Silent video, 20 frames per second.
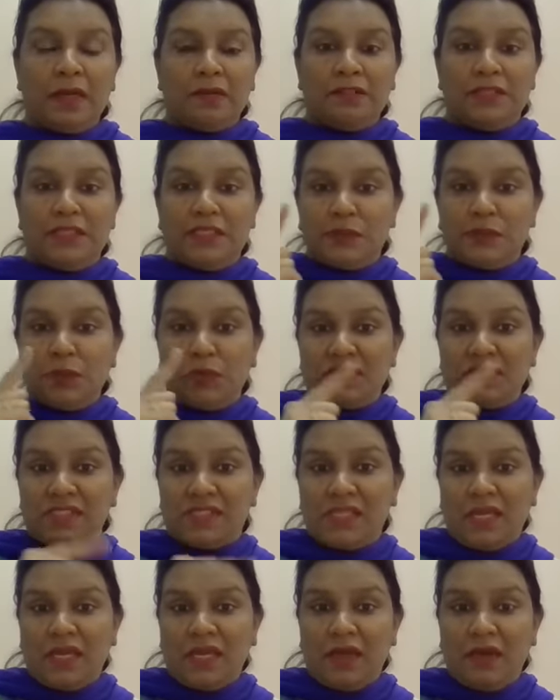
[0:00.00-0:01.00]
There's more
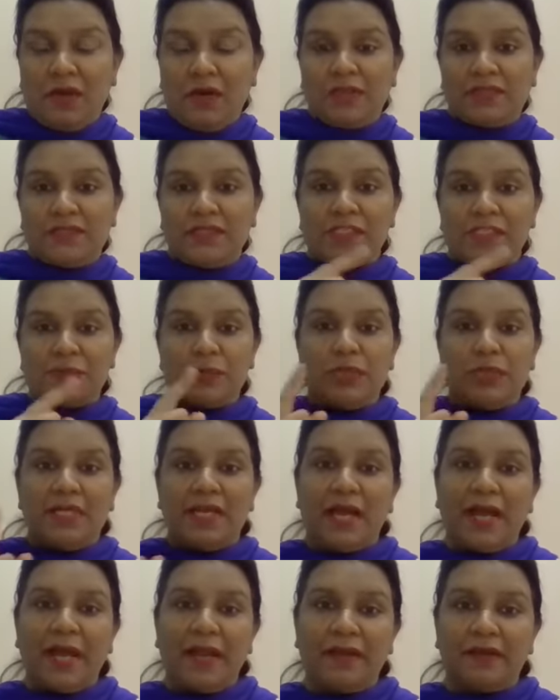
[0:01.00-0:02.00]
sea or there's more
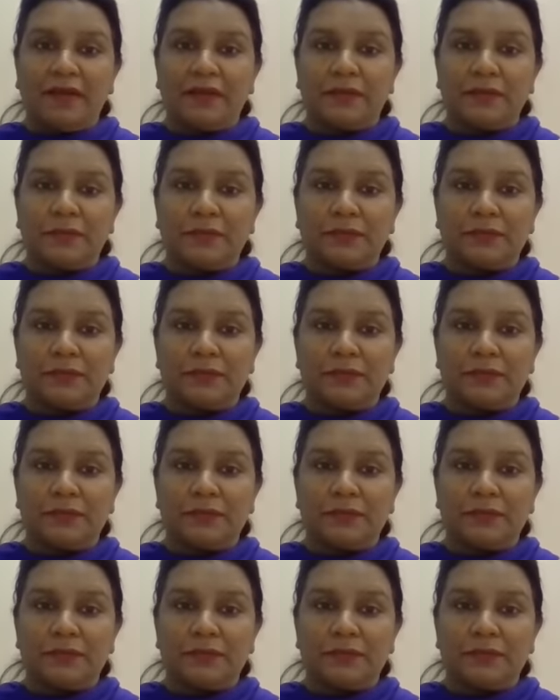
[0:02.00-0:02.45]
land?